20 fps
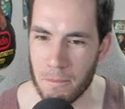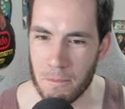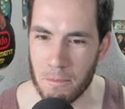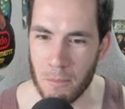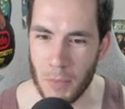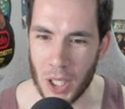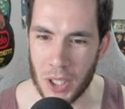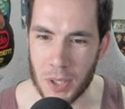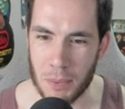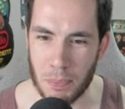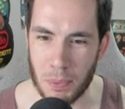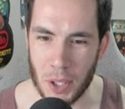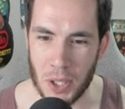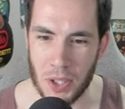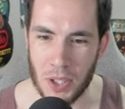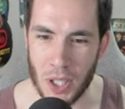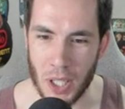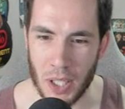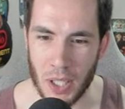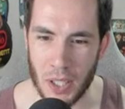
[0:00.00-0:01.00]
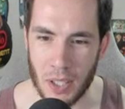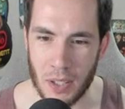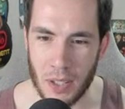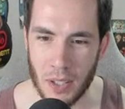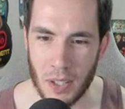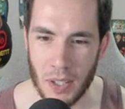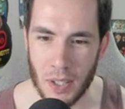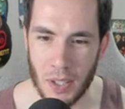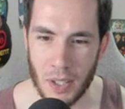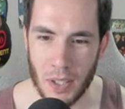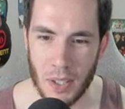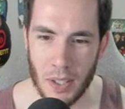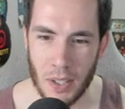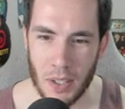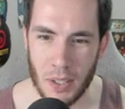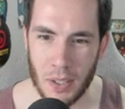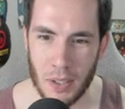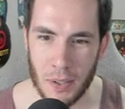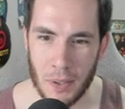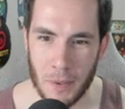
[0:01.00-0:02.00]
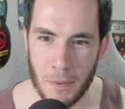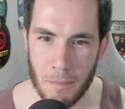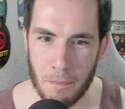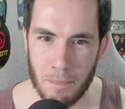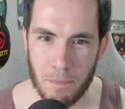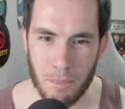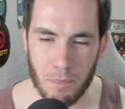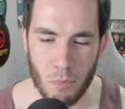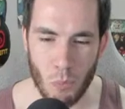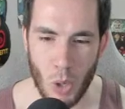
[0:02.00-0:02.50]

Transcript: Much appreciated. Forty-four dollars.